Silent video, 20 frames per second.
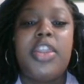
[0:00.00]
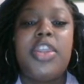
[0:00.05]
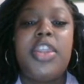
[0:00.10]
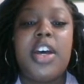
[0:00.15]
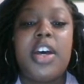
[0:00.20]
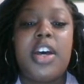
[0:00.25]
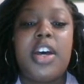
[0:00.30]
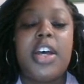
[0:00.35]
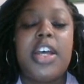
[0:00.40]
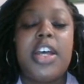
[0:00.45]

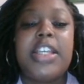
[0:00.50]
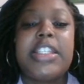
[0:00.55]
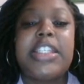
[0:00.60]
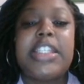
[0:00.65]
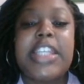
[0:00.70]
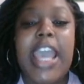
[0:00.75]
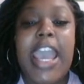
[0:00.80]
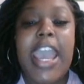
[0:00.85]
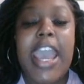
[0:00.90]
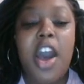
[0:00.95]
The
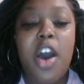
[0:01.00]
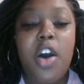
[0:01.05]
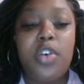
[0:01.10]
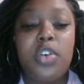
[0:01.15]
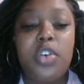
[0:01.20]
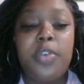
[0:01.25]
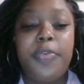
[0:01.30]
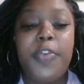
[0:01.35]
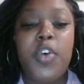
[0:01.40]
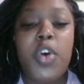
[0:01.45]

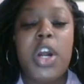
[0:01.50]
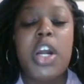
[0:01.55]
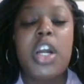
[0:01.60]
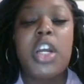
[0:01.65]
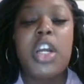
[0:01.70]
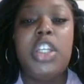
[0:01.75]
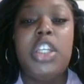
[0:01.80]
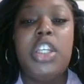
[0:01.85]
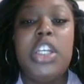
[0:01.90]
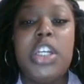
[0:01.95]
sound for
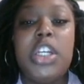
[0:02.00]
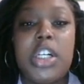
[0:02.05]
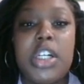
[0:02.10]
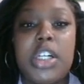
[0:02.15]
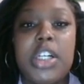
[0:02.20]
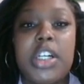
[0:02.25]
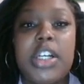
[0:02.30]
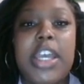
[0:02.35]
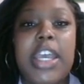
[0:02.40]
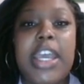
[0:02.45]
y
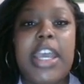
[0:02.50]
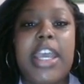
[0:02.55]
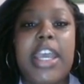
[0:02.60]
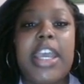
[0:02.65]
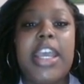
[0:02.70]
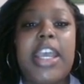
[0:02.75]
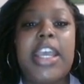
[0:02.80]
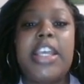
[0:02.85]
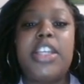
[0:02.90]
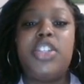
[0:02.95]

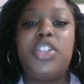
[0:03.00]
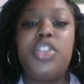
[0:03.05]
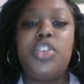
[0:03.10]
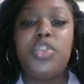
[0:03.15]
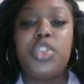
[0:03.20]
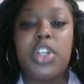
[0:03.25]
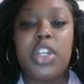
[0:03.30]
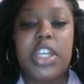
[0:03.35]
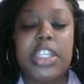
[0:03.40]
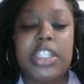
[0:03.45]
is
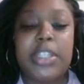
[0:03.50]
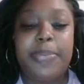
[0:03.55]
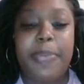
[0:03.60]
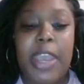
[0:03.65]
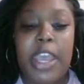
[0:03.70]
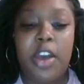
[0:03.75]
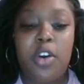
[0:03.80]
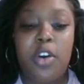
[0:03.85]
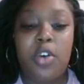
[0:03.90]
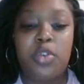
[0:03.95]
usually
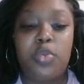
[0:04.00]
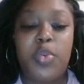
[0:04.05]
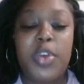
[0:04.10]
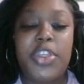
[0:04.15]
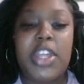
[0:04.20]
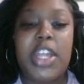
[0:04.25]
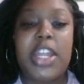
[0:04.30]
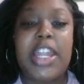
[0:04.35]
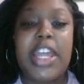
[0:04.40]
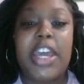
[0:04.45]
spelled
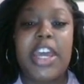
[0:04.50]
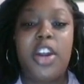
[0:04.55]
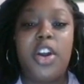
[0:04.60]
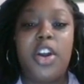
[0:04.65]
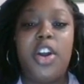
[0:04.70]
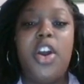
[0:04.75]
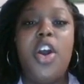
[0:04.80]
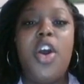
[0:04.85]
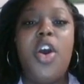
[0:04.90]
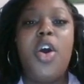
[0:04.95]
with the
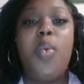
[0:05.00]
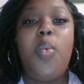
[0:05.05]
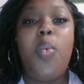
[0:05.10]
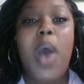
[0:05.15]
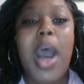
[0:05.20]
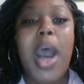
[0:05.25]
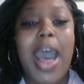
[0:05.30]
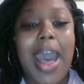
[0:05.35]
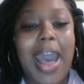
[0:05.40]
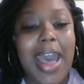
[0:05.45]
letter
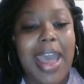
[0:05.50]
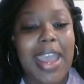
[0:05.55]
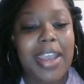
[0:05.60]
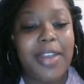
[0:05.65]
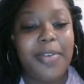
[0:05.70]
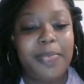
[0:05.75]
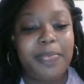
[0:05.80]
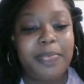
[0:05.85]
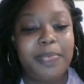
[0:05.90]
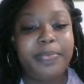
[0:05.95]

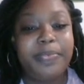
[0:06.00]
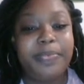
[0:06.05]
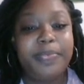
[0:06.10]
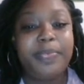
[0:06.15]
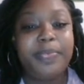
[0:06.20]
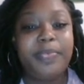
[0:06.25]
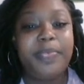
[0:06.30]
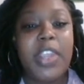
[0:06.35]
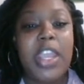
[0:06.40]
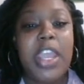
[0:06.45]
Y.
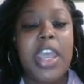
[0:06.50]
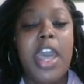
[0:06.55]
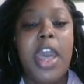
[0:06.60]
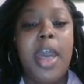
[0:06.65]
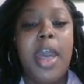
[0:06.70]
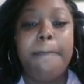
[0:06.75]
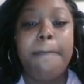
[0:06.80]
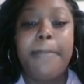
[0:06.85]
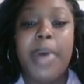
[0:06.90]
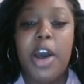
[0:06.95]

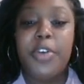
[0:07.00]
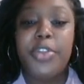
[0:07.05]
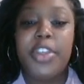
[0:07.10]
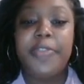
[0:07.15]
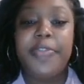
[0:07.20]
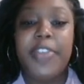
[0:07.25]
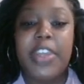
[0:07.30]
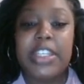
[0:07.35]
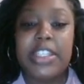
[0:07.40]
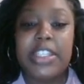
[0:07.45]
Both
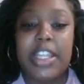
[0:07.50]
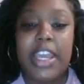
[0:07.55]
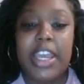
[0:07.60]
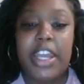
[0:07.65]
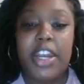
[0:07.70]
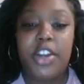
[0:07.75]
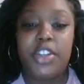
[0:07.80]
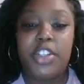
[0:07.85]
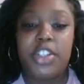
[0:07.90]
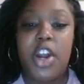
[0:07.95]
of these
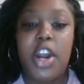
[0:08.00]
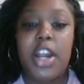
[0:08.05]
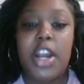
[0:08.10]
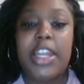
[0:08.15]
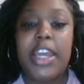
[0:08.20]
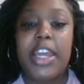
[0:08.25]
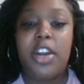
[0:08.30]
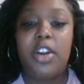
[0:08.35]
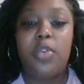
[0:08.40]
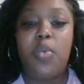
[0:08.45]
letters are
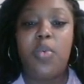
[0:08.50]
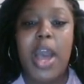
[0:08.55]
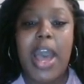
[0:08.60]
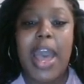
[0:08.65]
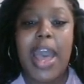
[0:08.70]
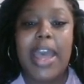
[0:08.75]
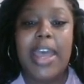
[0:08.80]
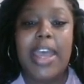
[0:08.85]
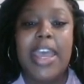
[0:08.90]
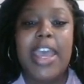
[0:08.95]
letter Y.
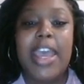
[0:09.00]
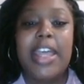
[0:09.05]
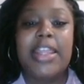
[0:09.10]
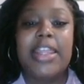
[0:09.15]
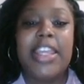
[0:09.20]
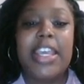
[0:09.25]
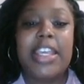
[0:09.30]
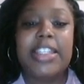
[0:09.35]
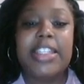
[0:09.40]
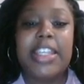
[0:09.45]

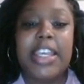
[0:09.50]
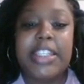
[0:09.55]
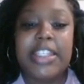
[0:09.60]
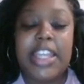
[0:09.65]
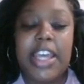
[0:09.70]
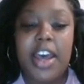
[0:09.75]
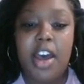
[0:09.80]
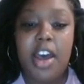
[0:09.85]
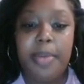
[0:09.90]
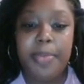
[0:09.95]
This is
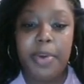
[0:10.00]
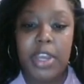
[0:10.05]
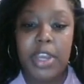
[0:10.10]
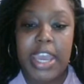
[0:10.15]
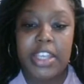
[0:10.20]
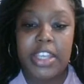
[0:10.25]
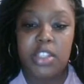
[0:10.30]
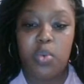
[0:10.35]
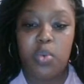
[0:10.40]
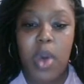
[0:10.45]
the
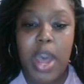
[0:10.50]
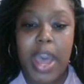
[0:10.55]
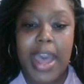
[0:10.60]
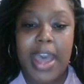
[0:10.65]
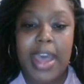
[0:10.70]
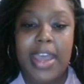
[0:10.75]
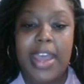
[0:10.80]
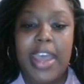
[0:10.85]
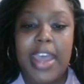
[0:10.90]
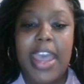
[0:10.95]
uppercase
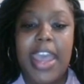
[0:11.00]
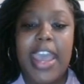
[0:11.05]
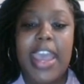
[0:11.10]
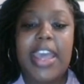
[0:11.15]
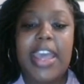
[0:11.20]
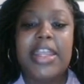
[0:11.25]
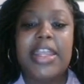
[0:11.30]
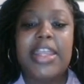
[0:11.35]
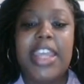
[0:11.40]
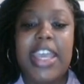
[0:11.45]
Y,
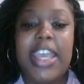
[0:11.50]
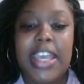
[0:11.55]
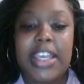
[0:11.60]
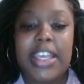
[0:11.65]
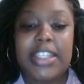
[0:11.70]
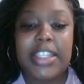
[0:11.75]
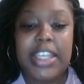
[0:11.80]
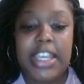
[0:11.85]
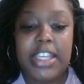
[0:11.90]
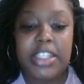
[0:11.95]
and
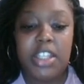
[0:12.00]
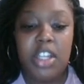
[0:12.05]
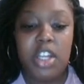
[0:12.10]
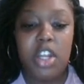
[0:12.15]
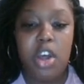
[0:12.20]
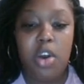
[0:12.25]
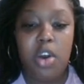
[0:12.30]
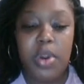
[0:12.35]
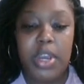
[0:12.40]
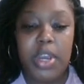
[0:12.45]
this is the
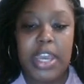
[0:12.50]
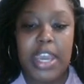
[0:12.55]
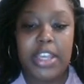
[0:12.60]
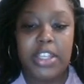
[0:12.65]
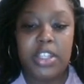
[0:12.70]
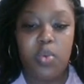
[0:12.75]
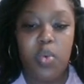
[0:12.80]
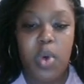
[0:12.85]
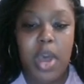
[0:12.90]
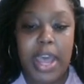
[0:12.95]

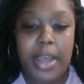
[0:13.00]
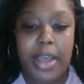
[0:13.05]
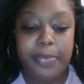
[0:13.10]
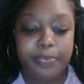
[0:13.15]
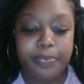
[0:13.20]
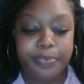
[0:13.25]
lowercase y.